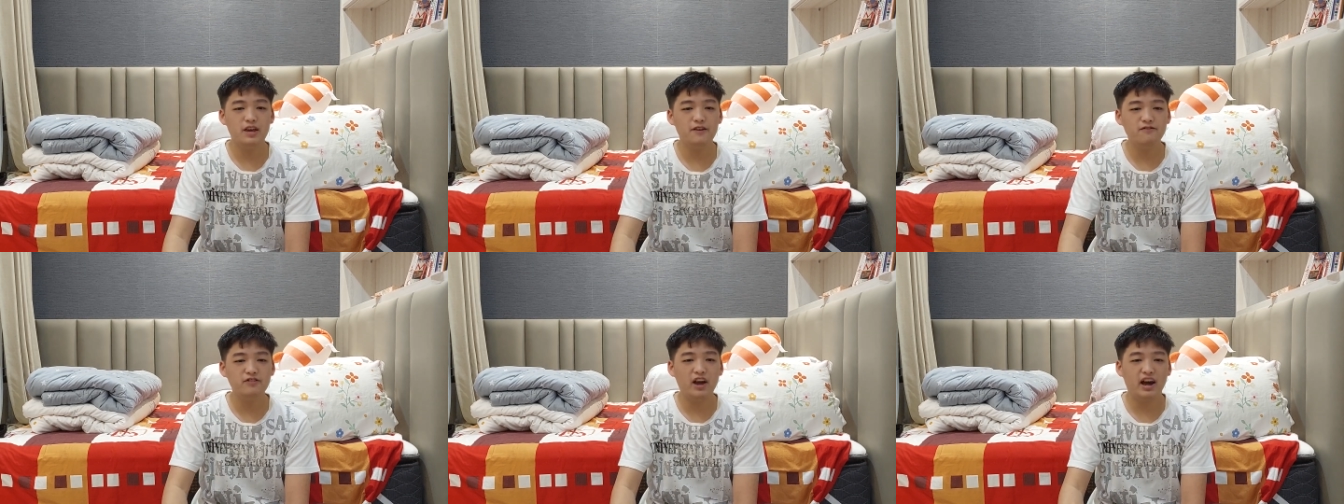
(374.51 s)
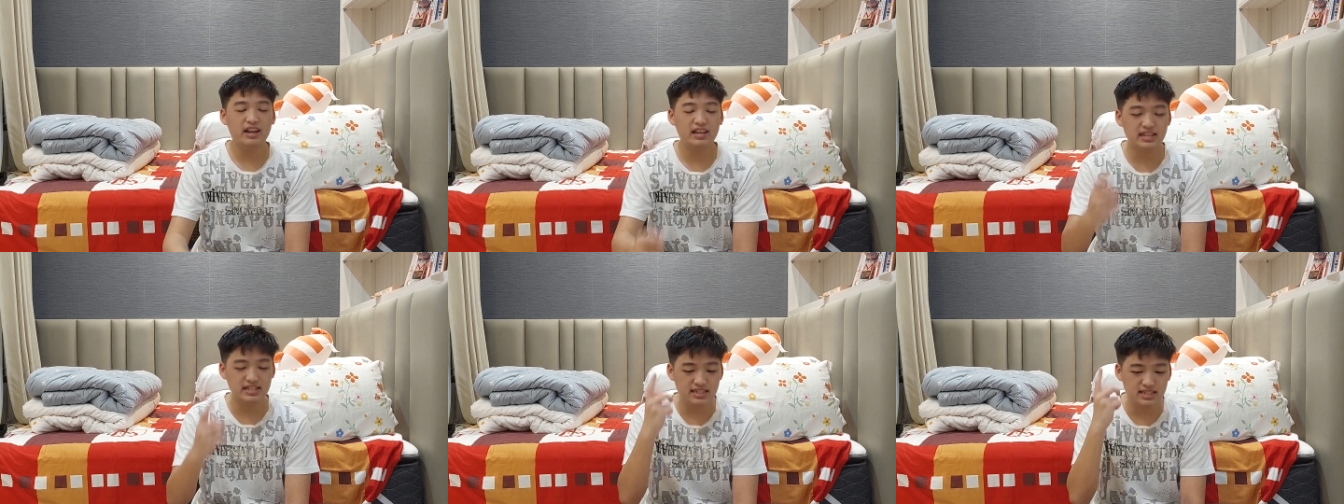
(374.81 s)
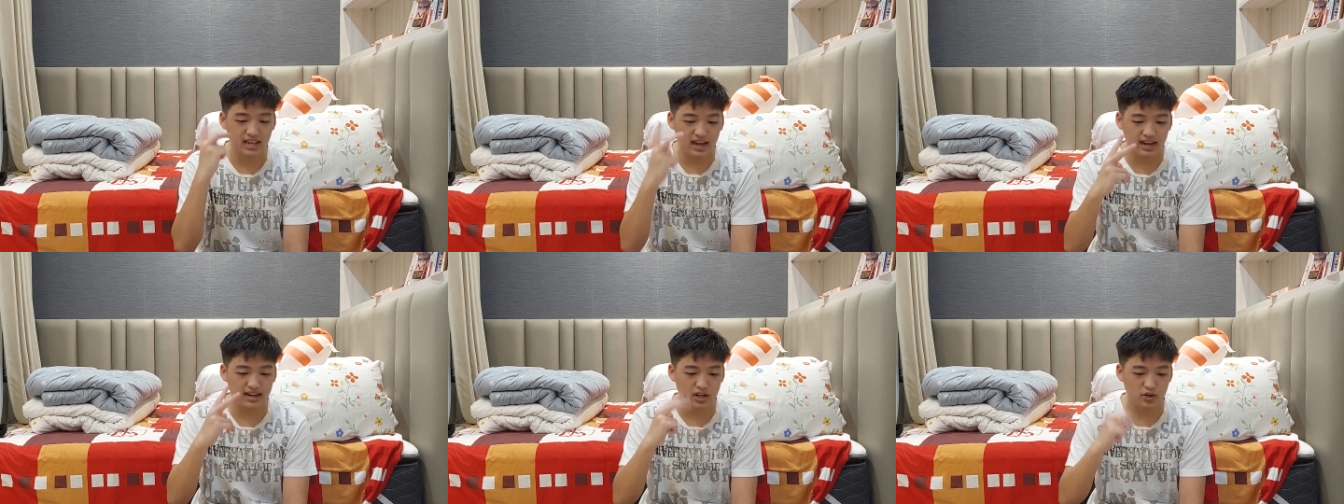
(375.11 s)
if not
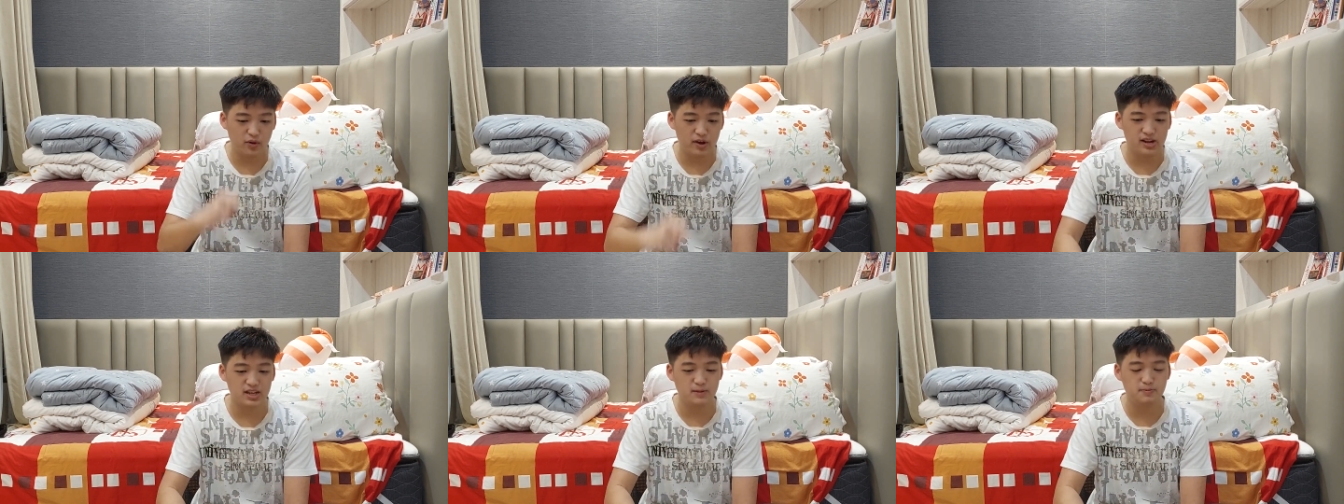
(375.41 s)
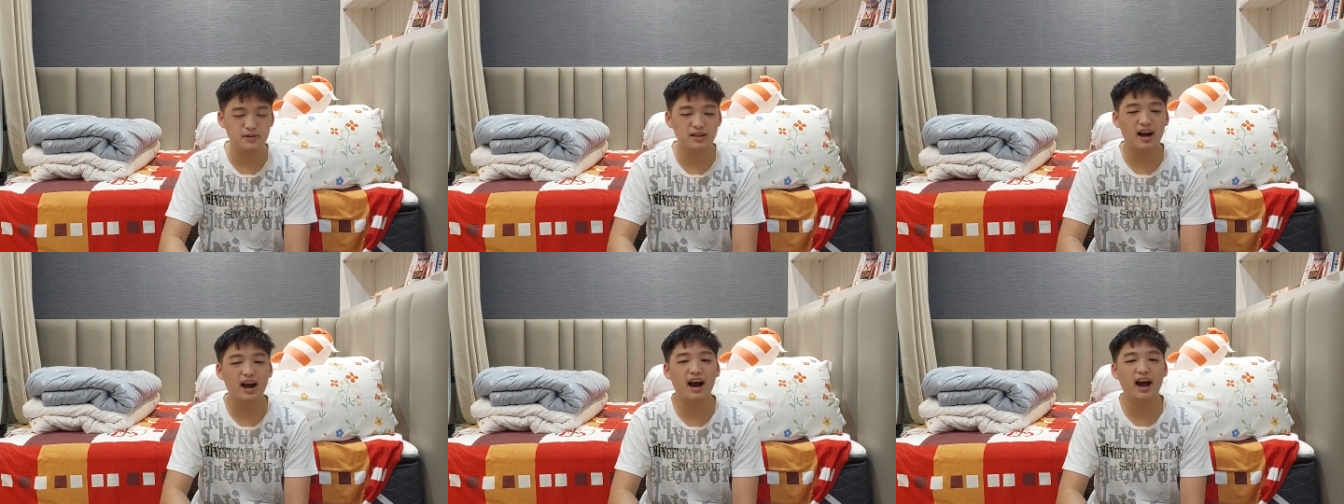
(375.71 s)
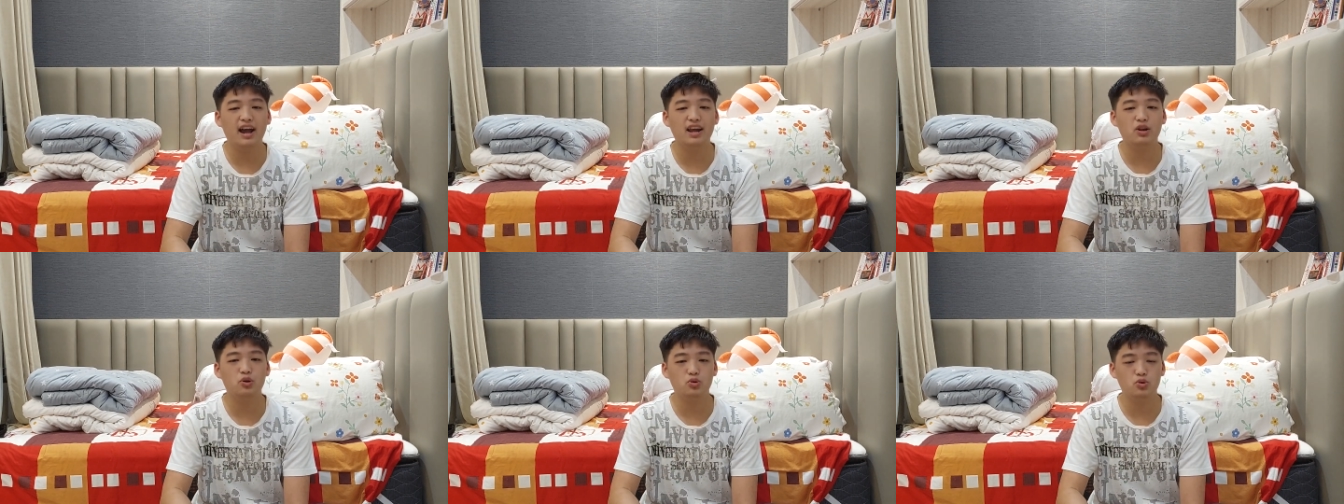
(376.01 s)
his second greatest
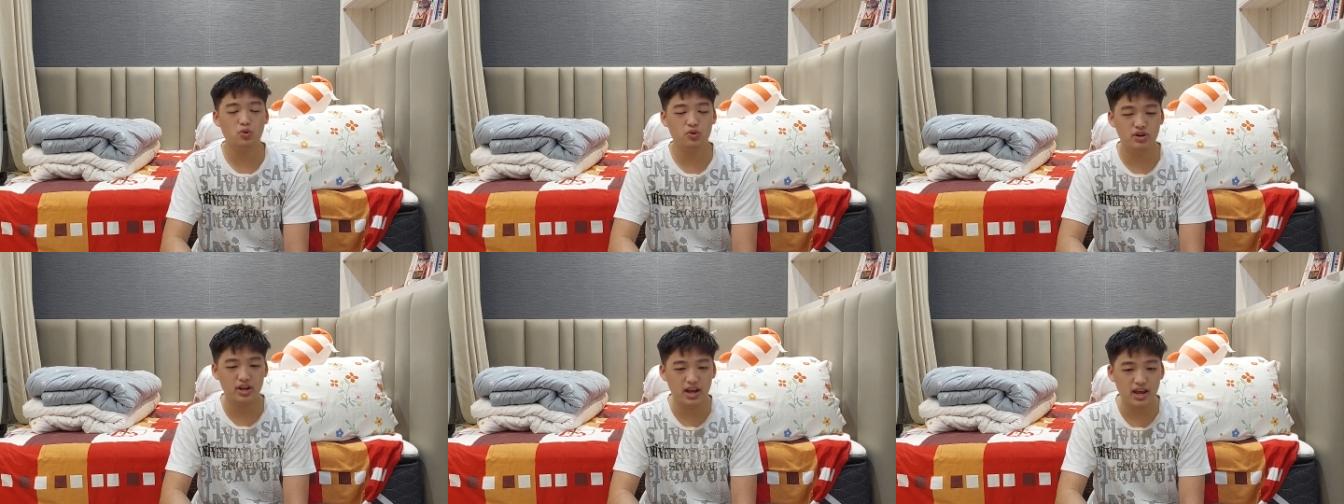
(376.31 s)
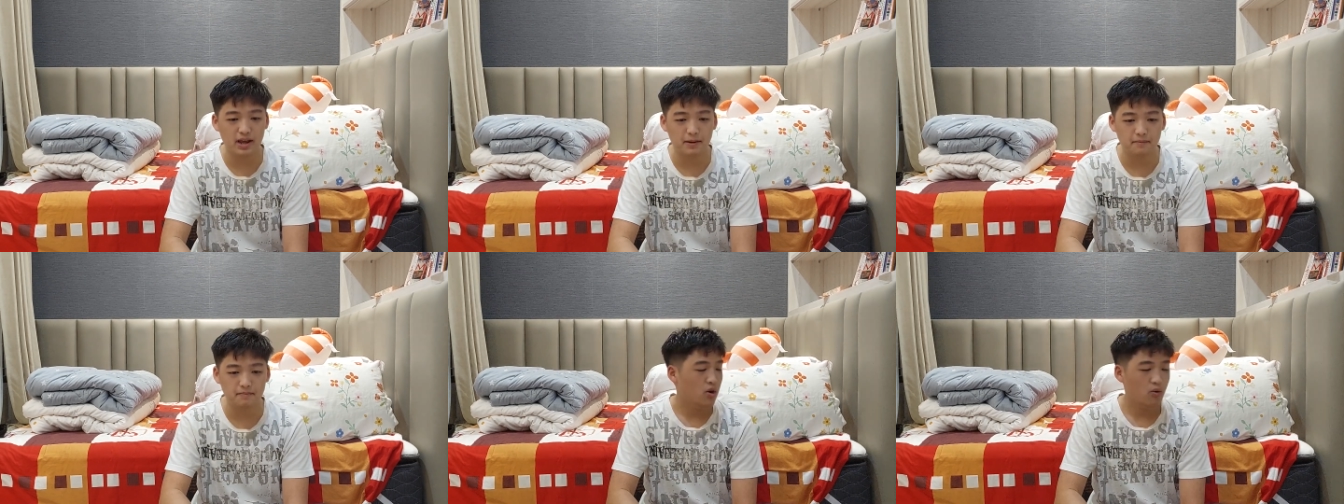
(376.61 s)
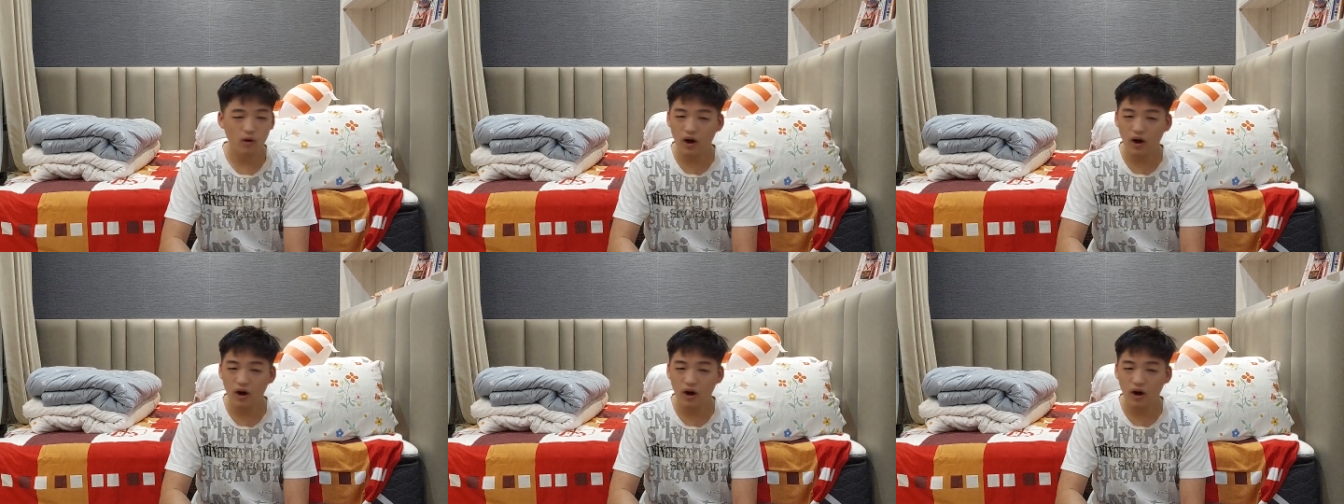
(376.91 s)
behind Your Name.